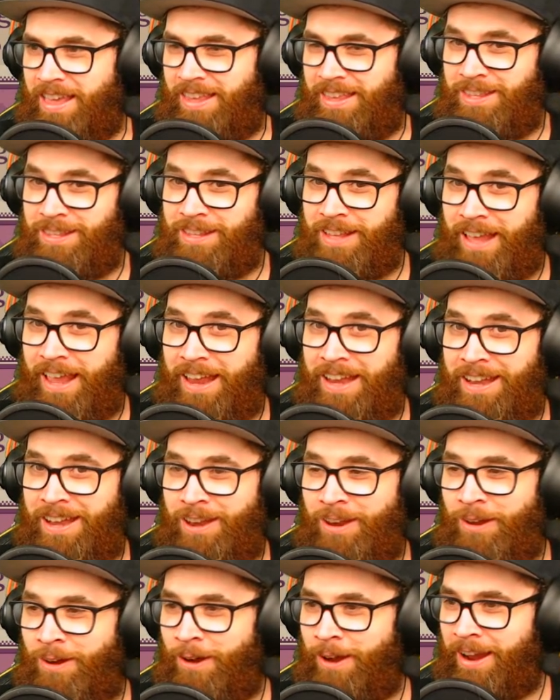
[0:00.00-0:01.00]
and
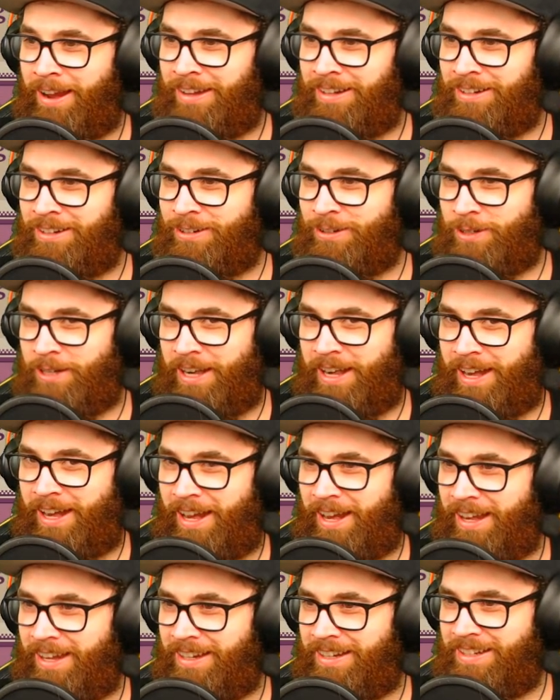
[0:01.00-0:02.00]
nine
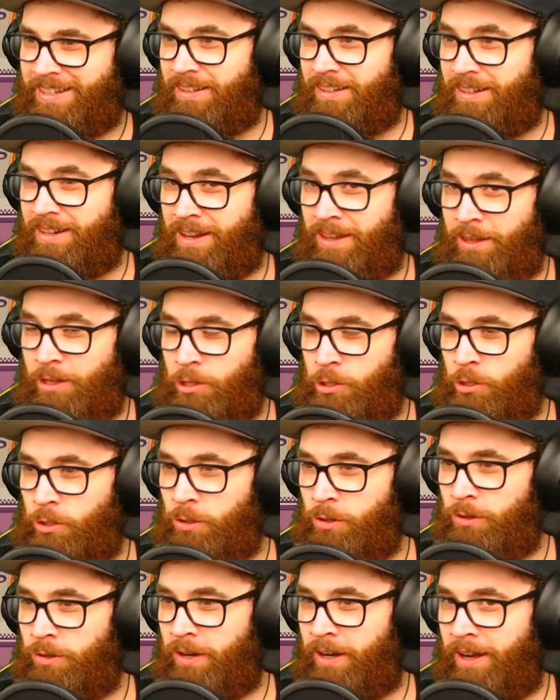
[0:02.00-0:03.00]
grand. Another two
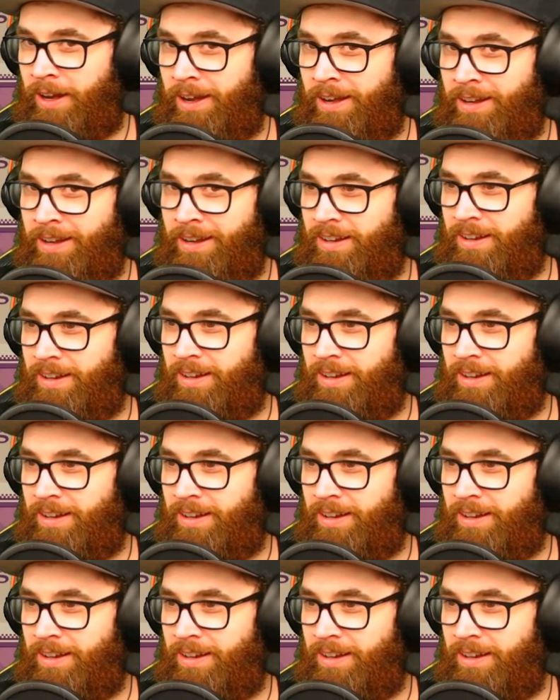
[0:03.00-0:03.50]
grand.